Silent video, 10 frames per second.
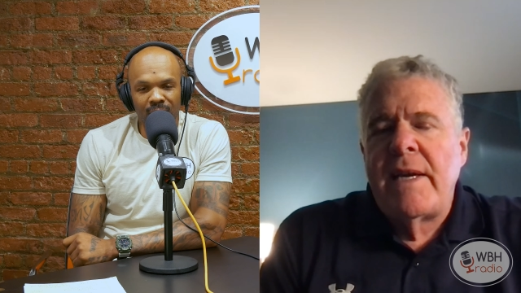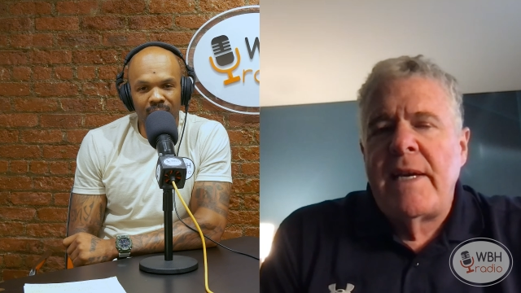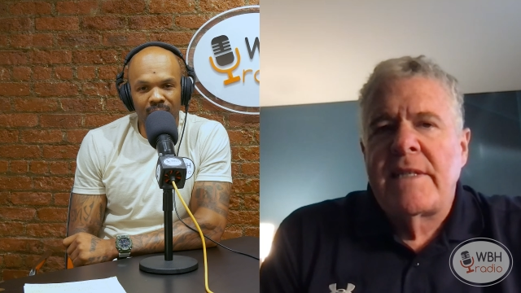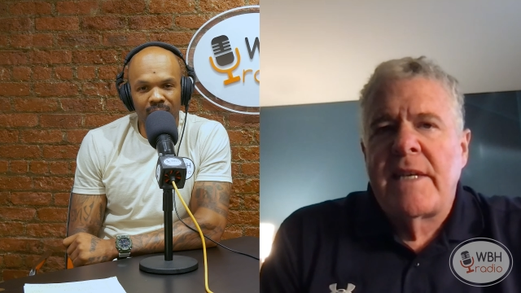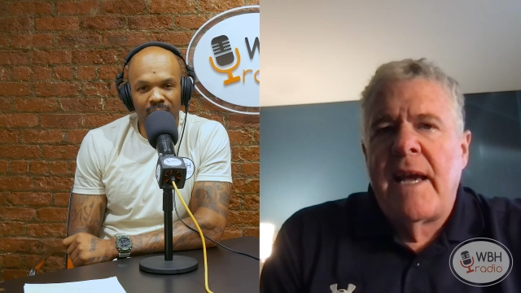
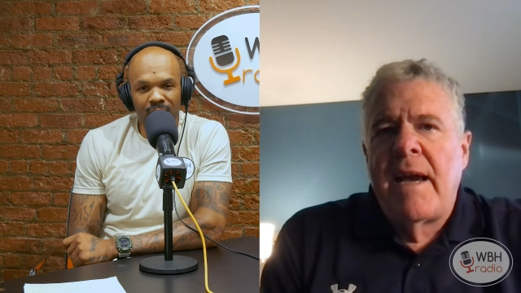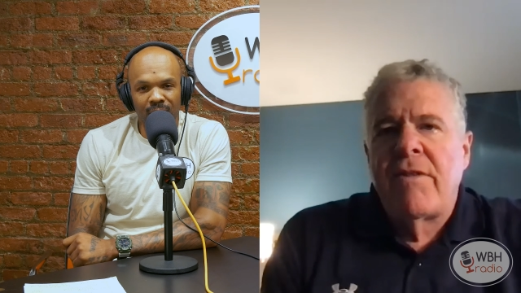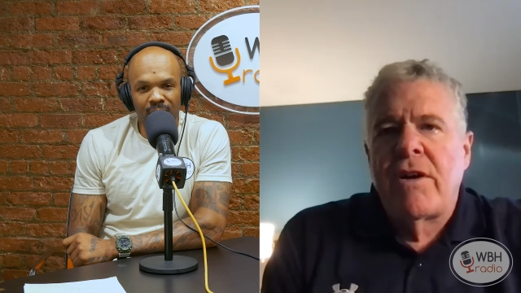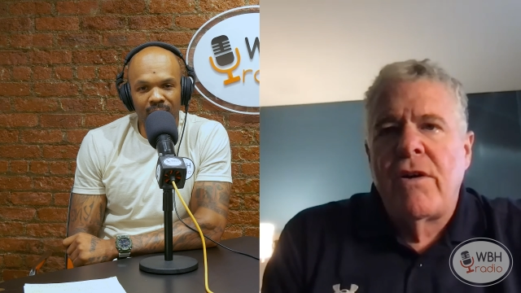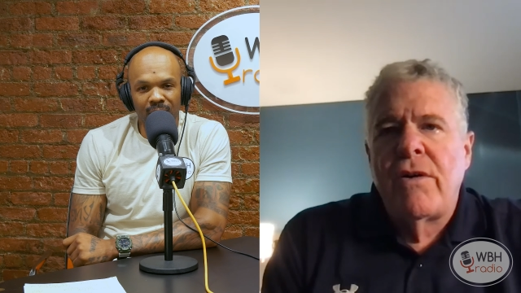Speaker 1: he's going to
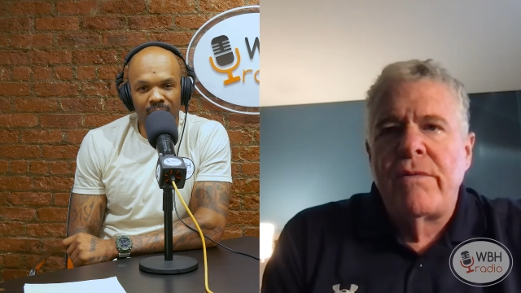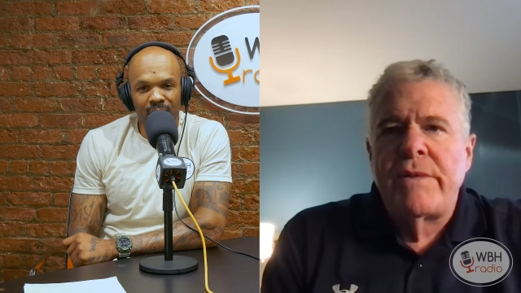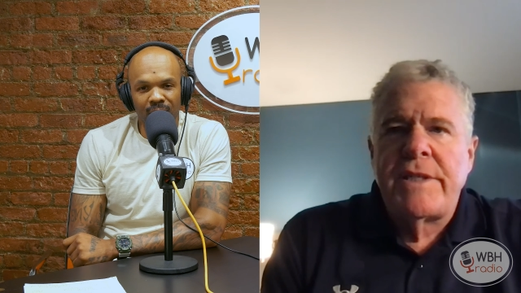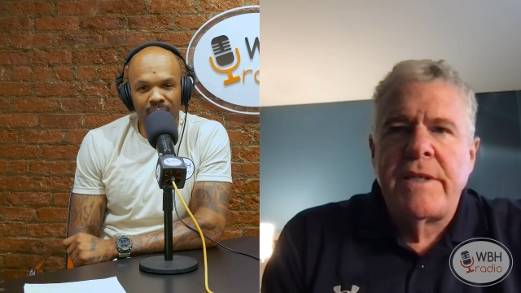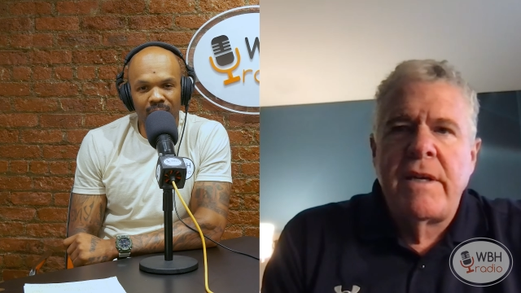have a
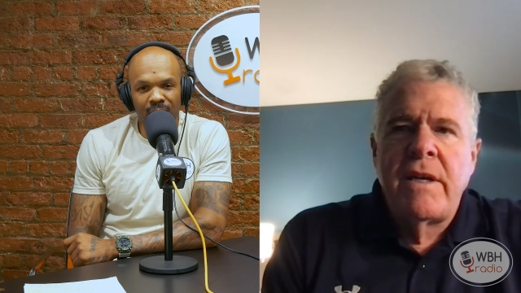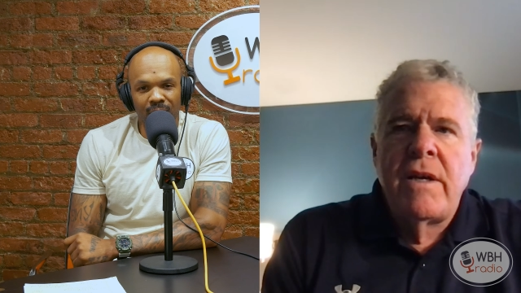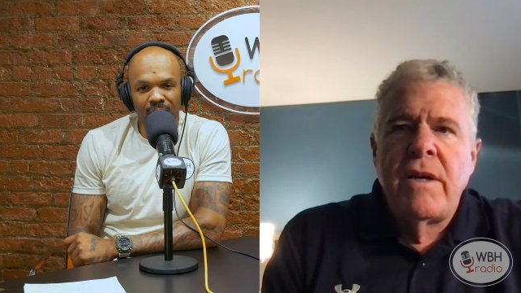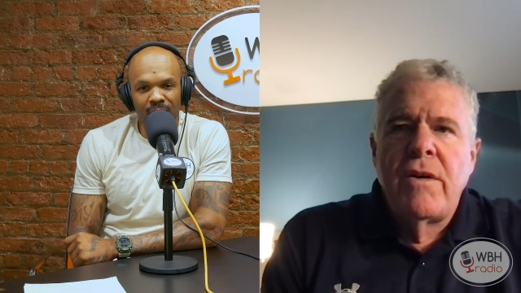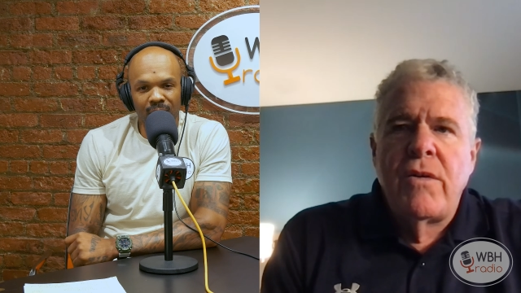coach
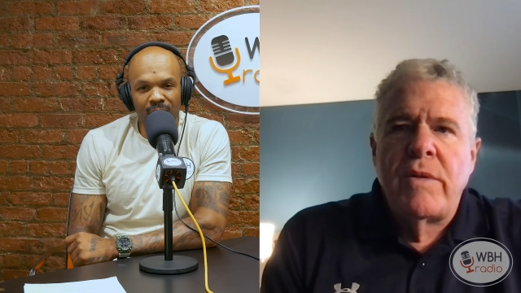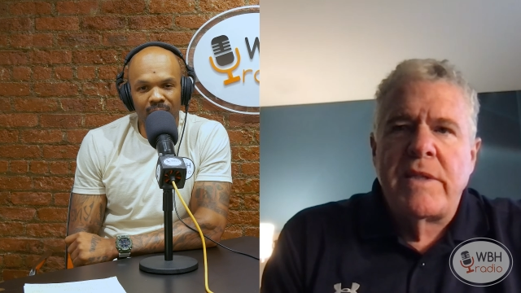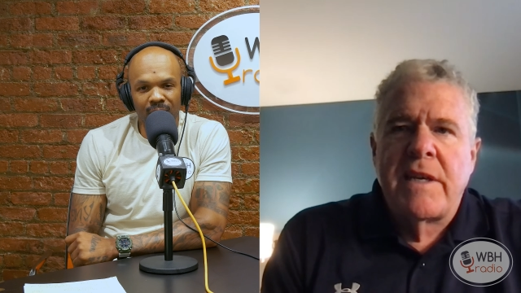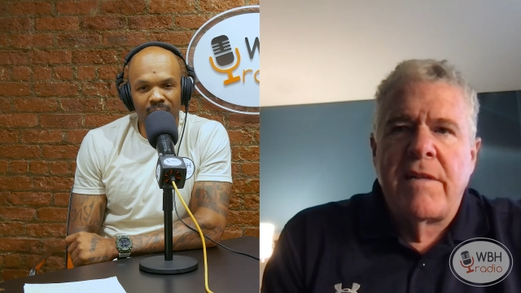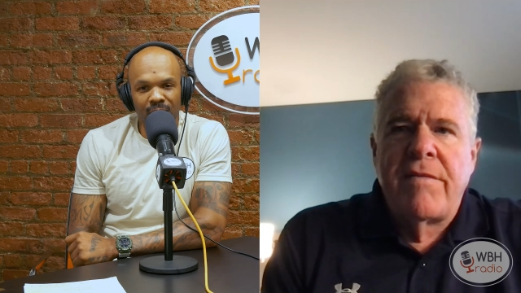who
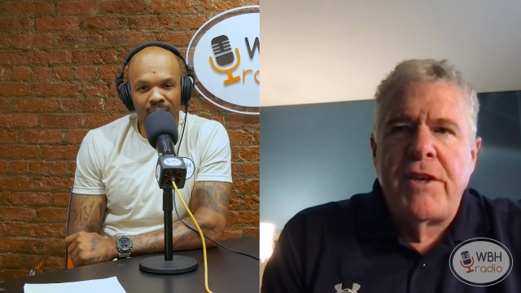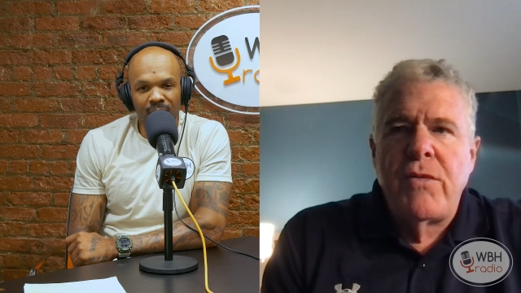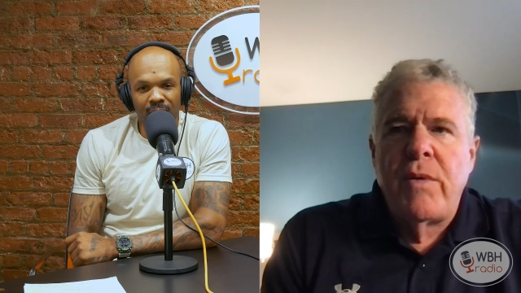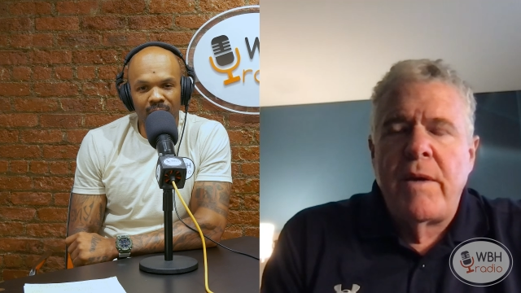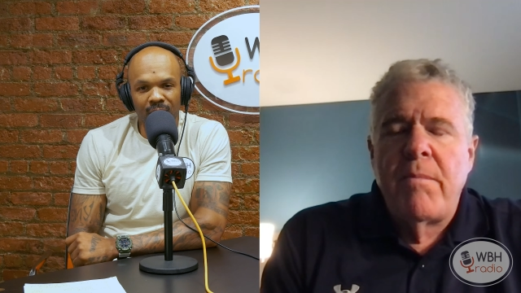is going to
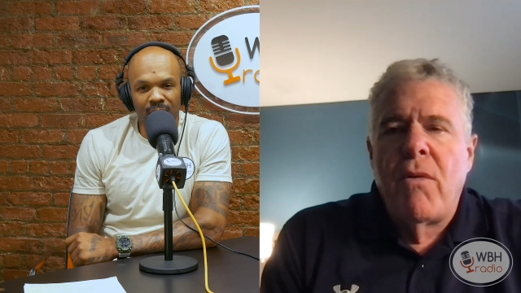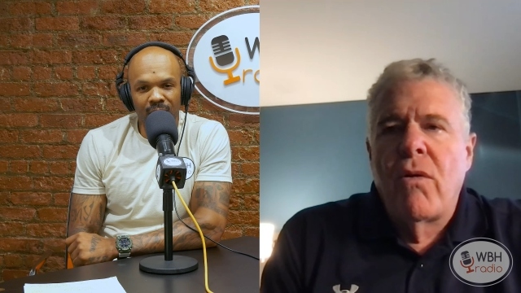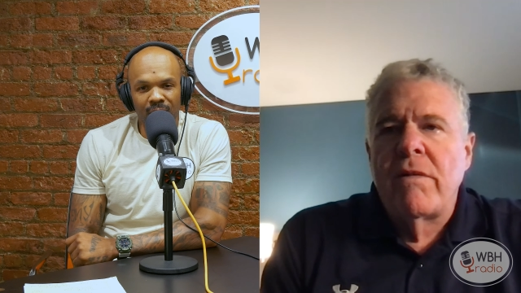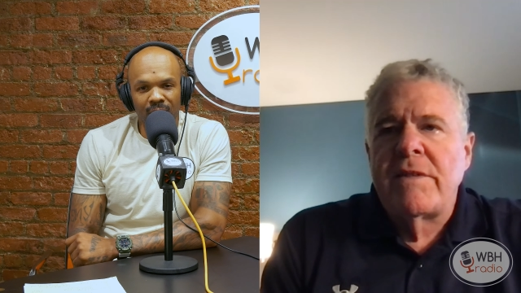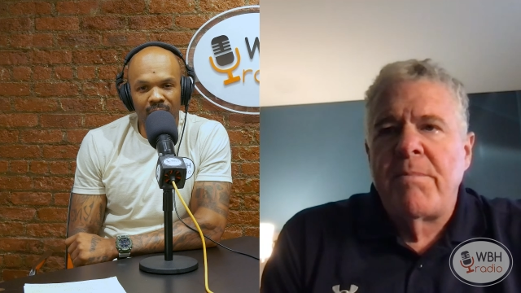view him
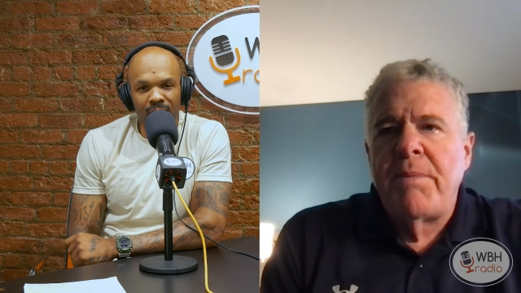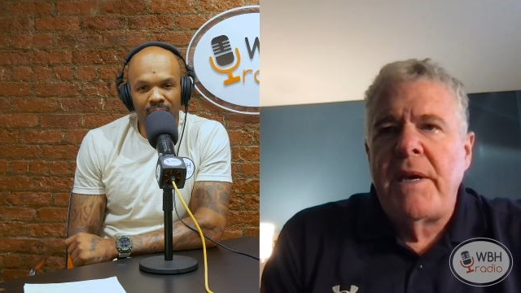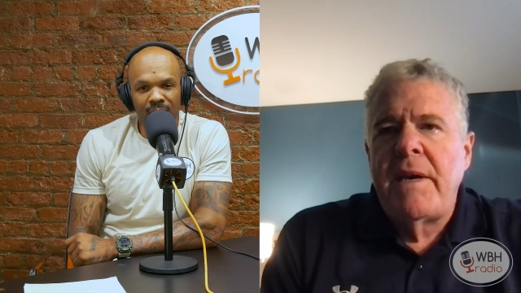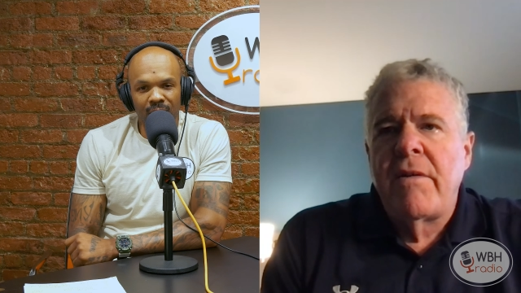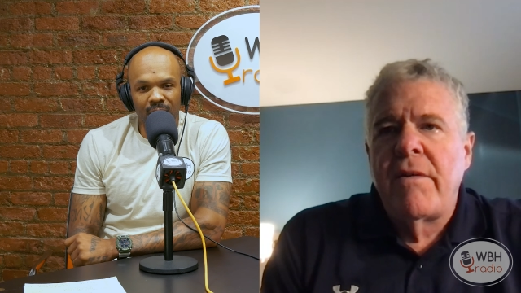more as a
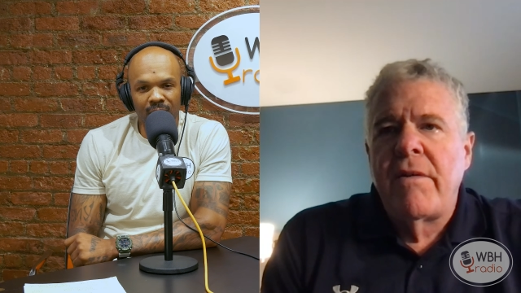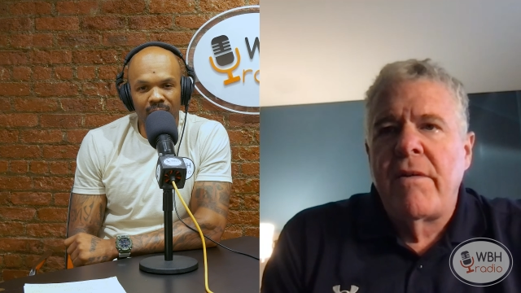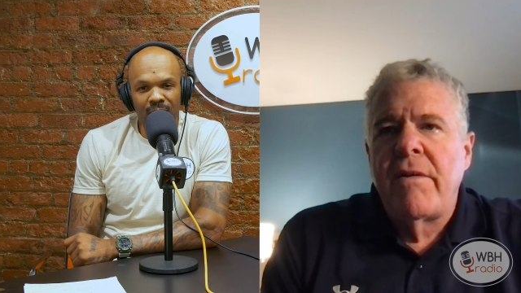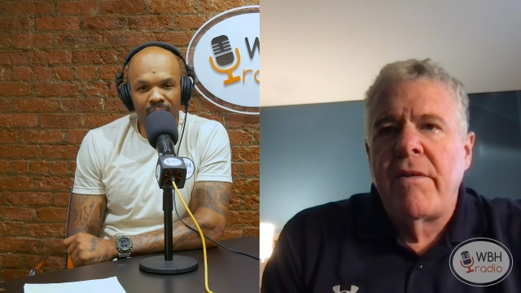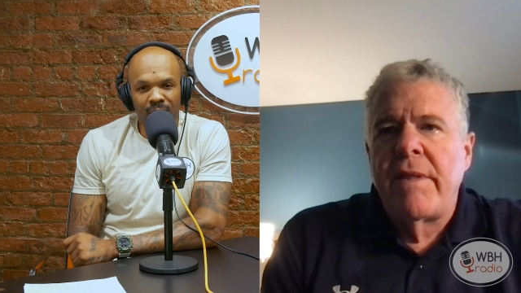peer
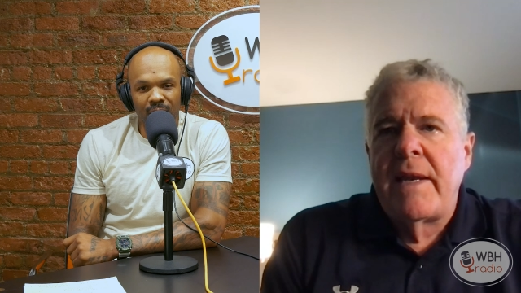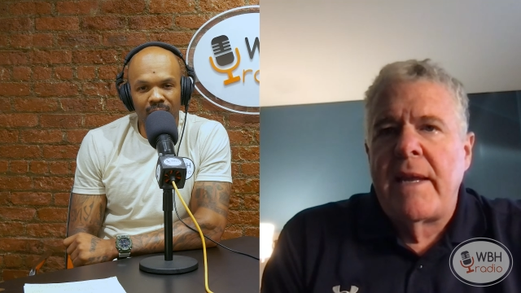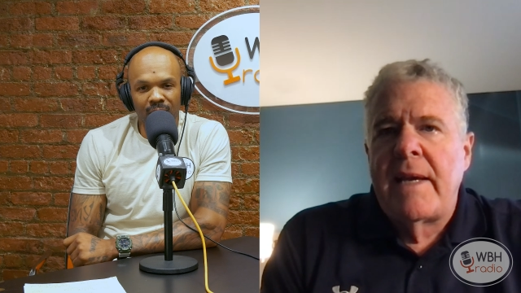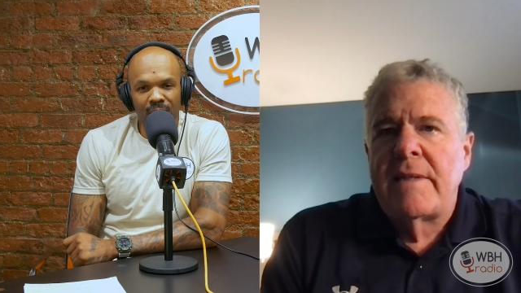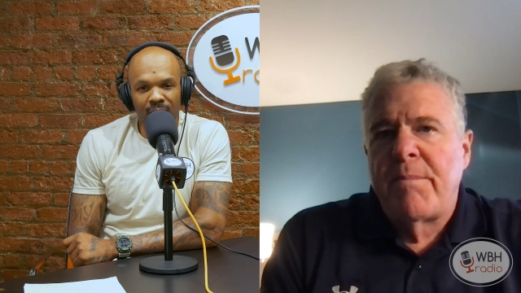
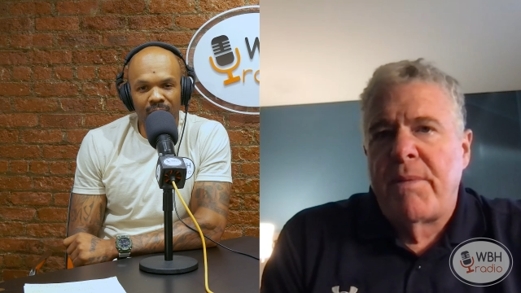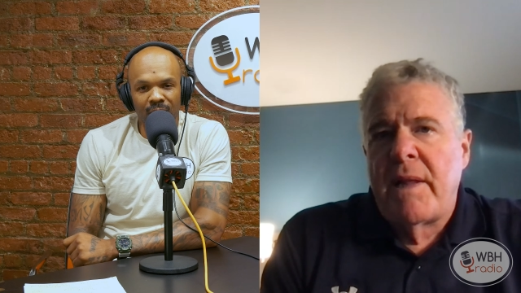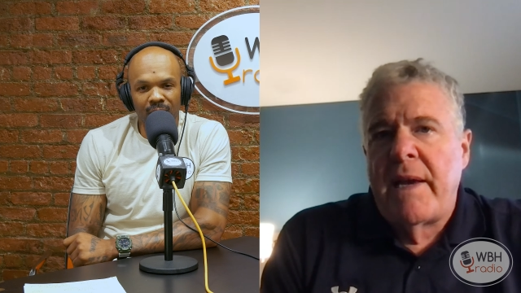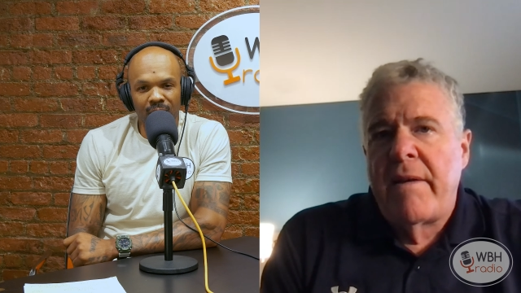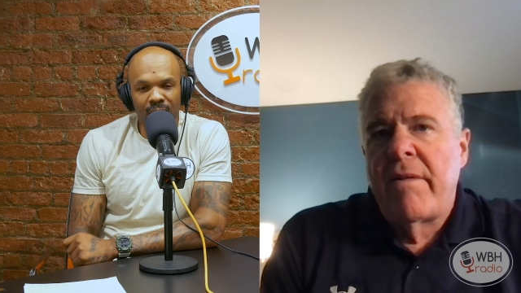than as a
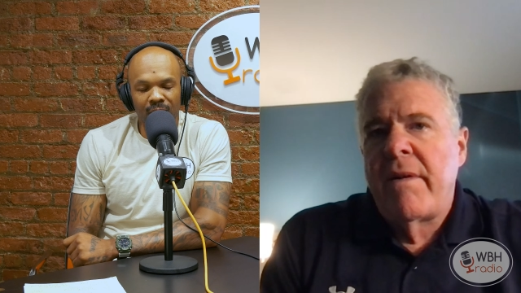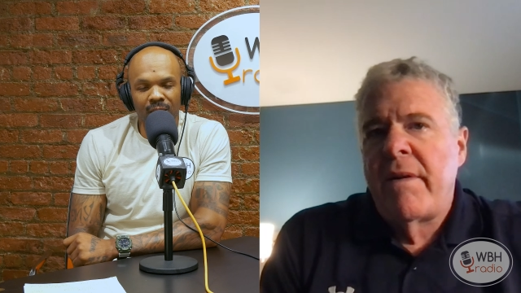player.